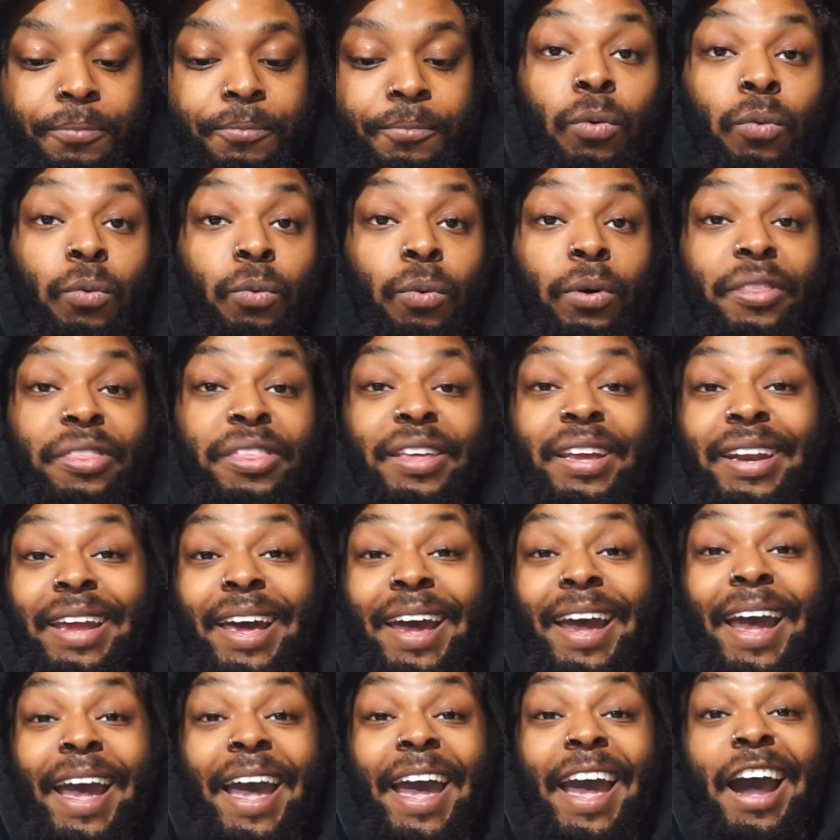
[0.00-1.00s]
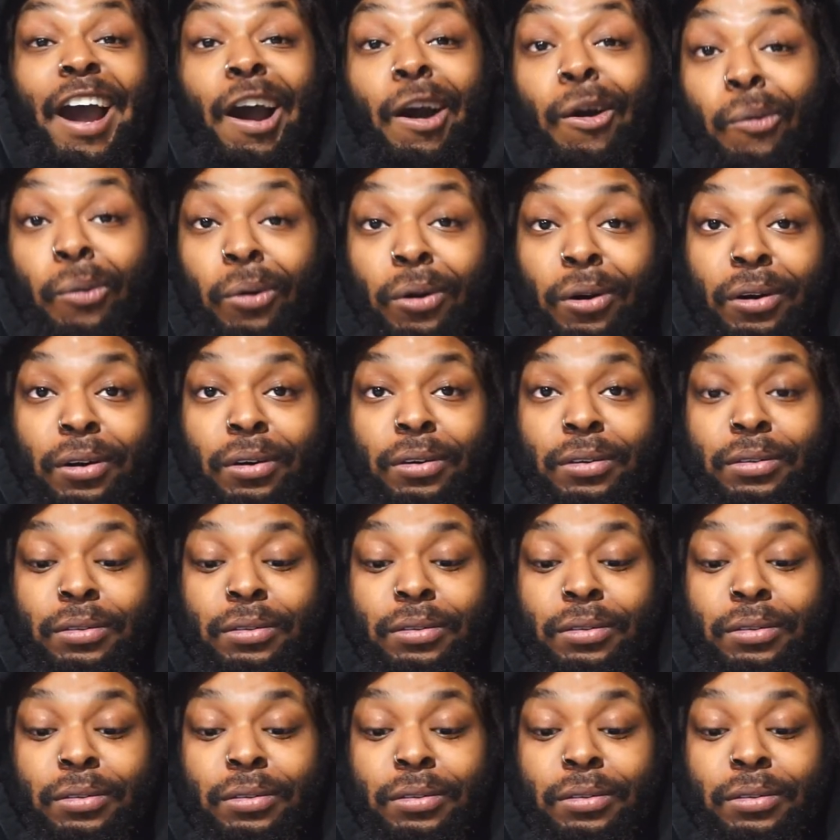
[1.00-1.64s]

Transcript: Within an hour,